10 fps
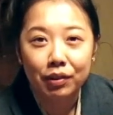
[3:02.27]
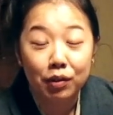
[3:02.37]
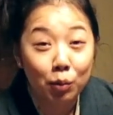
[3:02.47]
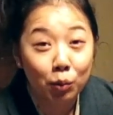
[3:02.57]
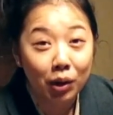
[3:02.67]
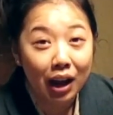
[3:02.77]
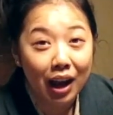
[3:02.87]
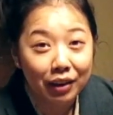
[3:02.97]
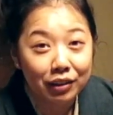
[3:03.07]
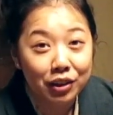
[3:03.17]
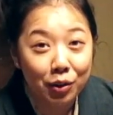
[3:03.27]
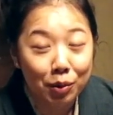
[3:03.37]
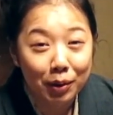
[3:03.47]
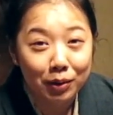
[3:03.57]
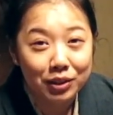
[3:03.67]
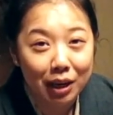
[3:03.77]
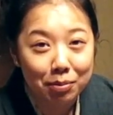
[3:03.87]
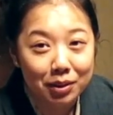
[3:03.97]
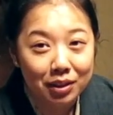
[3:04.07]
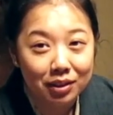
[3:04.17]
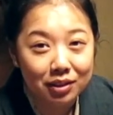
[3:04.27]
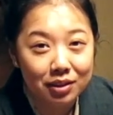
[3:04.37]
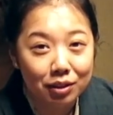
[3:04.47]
From what I know about Japanese